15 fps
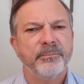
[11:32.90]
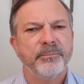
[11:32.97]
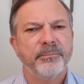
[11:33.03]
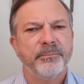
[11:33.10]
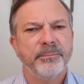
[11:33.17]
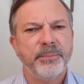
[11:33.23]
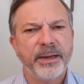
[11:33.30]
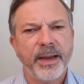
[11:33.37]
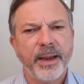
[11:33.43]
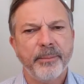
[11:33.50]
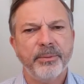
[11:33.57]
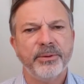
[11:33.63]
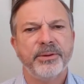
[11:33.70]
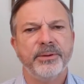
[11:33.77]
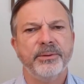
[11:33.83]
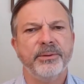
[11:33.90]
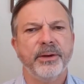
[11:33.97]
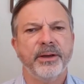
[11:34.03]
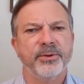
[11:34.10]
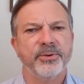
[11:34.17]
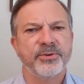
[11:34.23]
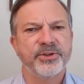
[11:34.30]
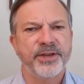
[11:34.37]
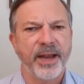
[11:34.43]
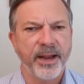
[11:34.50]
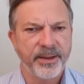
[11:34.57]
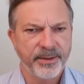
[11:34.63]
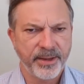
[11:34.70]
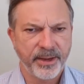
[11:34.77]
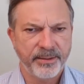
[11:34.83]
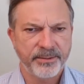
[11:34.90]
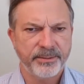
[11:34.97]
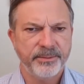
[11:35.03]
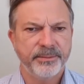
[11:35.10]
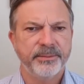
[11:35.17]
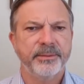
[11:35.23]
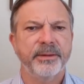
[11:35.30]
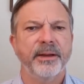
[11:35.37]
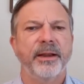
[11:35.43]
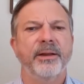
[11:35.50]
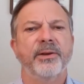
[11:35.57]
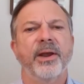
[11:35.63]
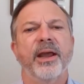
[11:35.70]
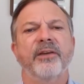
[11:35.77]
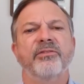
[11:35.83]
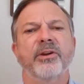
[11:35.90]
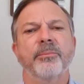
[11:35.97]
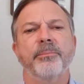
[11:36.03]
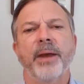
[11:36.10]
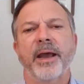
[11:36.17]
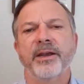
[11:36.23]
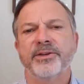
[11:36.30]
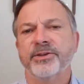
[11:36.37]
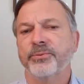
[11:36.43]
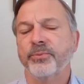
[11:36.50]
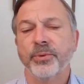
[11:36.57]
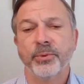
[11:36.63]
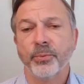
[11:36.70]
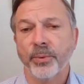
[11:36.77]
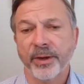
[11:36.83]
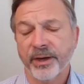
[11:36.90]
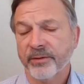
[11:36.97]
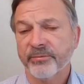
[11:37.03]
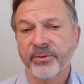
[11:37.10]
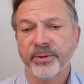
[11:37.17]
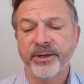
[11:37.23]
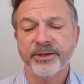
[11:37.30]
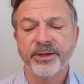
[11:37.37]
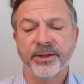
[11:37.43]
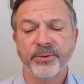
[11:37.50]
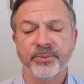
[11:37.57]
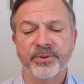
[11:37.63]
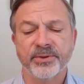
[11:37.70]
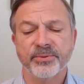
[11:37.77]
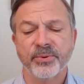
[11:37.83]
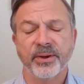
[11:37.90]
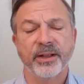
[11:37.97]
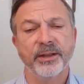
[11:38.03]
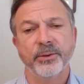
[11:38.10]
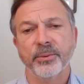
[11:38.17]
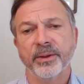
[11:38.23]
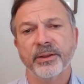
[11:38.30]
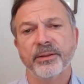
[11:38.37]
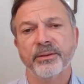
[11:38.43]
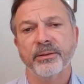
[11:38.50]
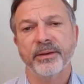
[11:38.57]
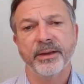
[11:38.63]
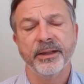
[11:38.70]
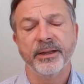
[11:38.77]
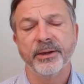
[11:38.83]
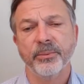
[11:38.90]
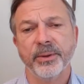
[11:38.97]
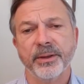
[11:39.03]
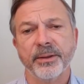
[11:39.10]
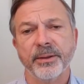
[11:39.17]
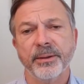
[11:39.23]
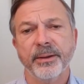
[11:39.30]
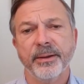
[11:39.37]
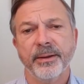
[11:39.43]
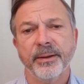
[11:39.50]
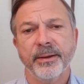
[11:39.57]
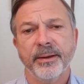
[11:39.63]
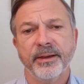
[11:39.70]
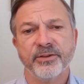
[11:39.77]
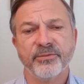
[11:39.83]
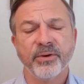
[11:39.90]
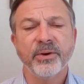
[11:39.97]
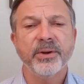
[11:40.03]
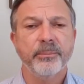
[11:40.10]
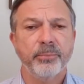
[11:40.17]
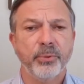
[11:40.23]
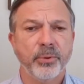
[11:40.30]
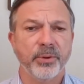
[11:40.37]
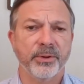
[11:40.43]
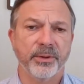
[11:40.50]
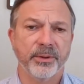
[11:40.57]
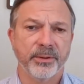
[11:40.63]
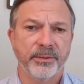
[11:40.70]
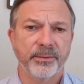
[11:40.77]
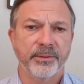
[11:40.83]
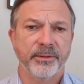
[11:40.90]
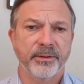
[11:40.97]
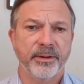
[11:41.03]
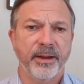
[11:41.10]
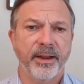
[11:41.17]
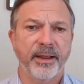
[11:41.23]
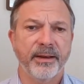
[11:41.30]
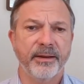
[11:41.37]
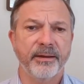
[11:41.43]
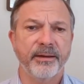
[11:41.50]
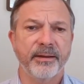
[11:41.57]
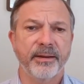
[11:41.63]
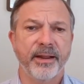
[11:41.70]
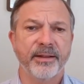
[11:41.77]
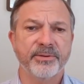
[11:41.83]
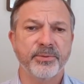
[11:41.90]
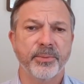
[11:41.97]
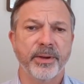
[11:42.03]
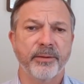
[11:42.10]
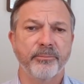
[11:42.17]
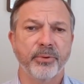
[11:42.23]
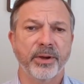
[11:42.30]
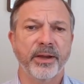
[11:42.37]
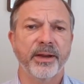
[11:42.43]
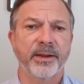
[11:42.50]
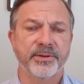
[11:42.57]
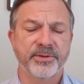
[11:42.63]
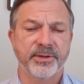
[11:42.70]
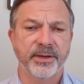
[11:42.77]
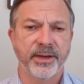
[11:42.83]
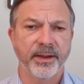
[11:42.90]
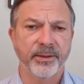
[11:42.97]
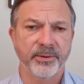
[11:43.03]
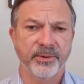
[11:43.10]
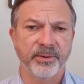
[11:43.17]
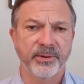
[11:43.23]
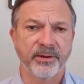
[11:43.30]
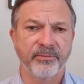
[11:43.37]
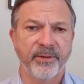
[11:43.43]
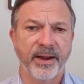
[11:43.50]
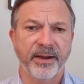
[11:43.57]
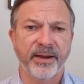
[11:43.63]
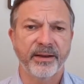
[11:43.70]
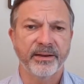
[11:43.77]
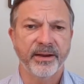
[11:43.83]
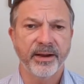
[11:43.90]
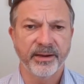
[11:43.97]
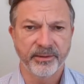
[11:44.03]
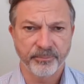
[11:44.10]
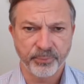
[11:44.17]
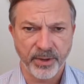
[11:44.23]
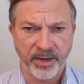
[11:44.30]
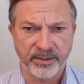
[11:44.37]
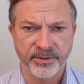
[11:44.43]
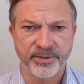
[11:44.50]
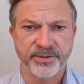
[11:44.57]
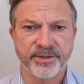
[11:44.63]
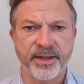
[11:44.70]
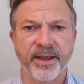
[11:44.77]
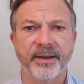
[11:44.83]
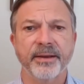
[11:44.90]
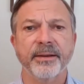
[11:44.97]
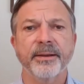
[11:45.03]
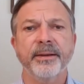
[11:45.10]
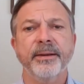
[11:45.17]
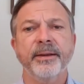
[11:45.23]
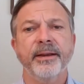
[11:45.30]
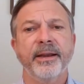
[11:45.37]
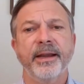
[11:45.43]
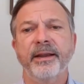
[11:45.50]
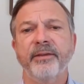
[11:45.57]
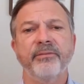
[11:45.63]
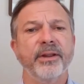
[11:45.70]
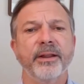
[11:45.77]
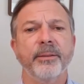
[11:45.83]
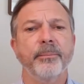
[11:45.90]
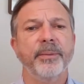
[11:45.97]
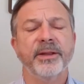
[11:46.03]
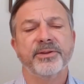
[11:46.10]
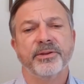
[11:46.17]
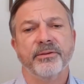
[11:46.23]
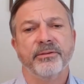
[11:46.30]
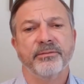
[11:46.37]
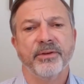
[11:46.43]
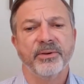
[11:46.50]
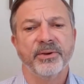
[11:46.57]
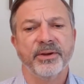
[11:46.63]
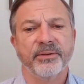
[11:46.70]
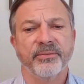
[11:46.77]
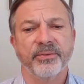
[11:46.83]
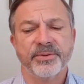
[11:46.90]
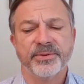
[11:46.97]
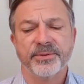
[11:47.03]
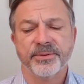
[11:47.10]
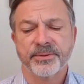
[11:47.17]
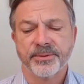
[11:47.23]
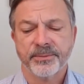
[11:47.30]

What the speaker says: being able to understand that and to have compassion with whatever each other is struggling with or dealing with is very important. And it has a way of bringing us together if I can kind of practice that, even in the midst of our differences.